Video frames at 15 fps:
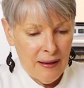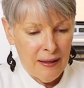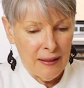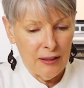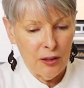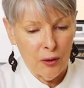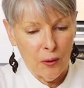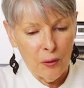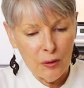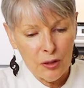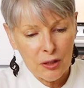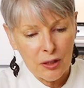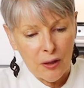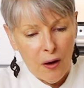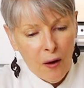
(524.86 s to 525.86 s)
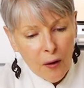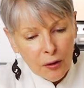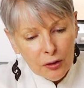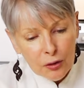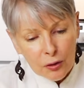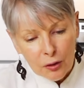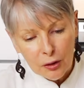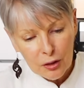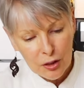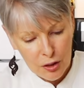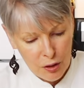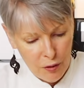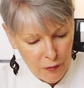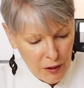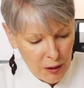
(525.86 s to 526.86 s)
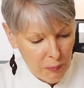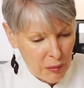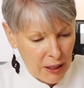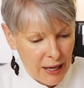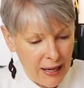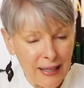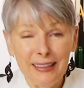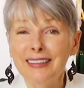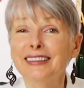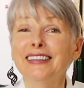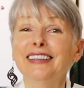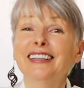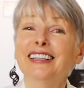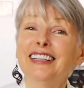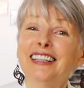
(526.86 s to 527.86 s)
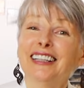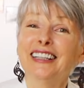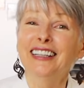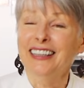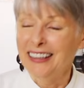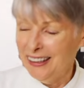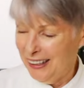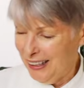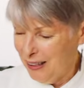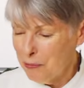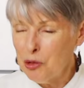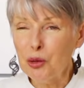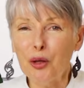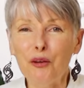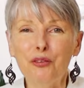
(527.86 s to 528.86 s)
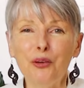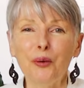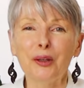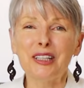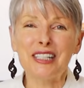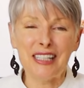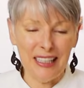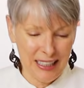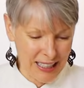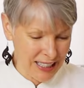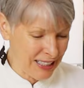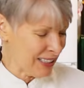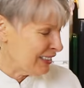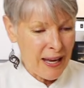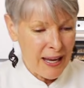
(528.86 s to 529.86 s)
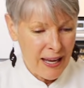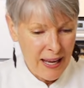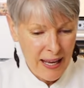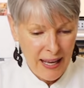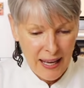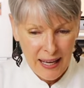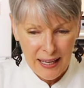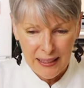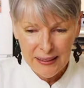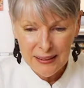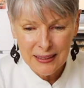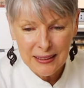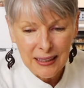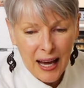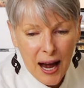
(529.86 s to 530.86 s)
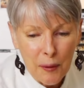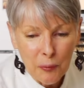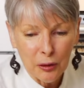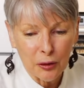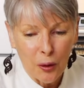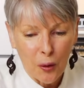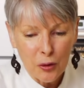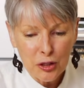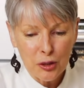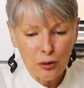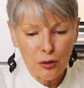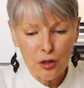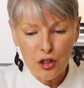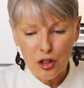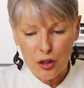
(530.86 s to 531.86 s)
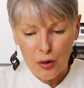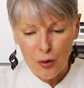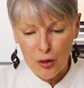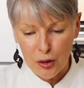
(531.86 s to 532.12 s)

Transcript: it goes on your serving plate. Beautiful, isn't it? And I want also to show